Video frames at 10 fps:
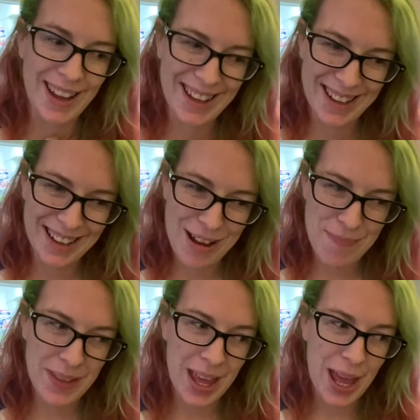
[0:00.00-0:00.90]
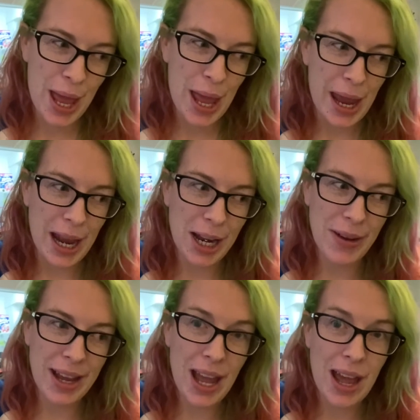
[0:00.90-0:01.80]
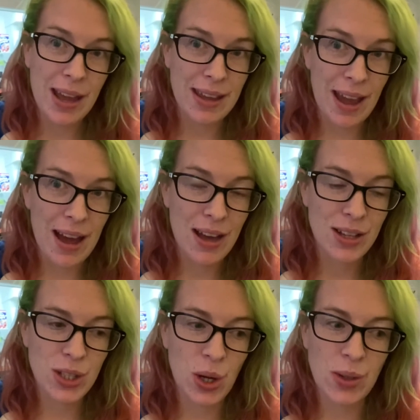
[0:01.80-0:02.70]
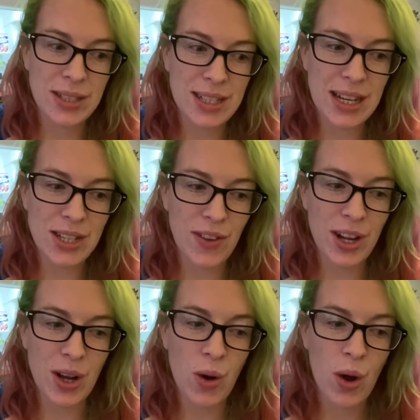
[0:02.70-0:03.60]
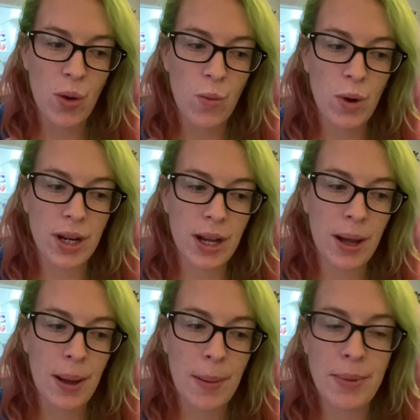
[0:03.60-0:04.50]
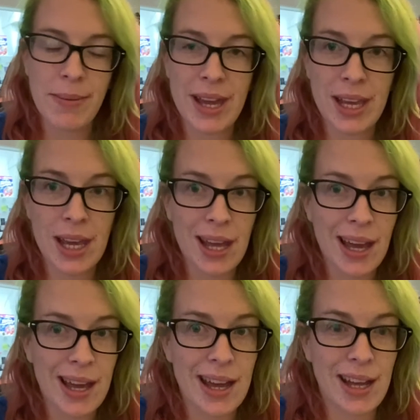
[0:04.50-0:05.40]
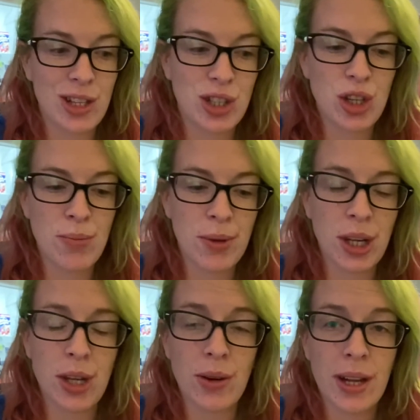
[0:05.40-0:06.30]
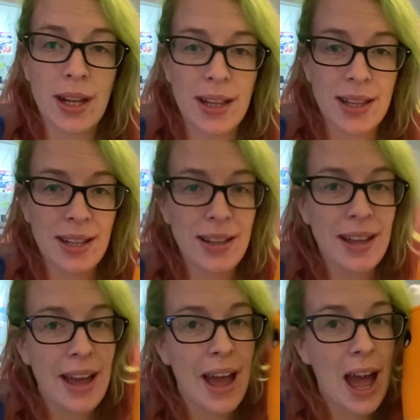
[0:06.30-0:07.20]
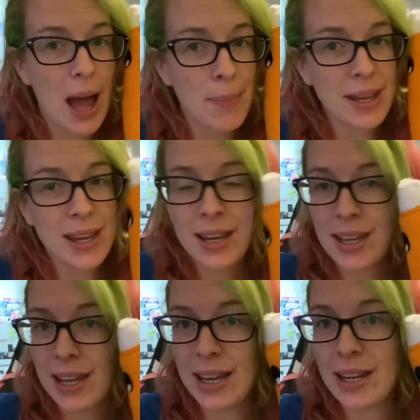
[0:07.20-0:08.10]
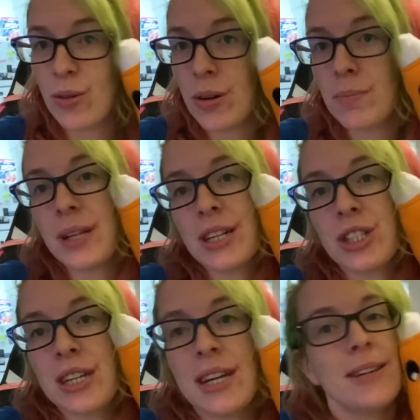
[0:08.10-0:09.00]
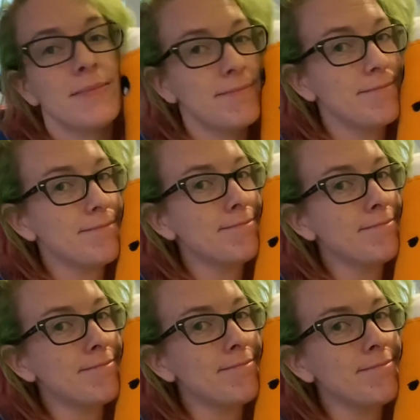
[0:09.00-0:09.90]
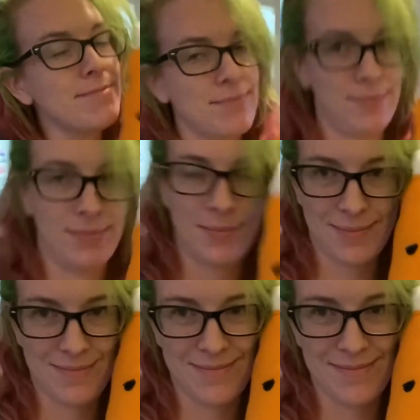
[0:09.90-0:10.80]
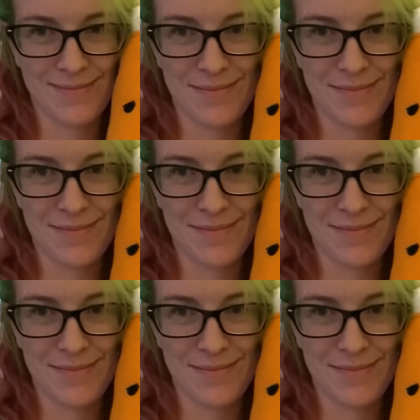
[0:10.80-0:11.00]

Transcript: um, anyway, yeah, so today's video, we're going to be making a super cute little happy candy corn plushie. Mm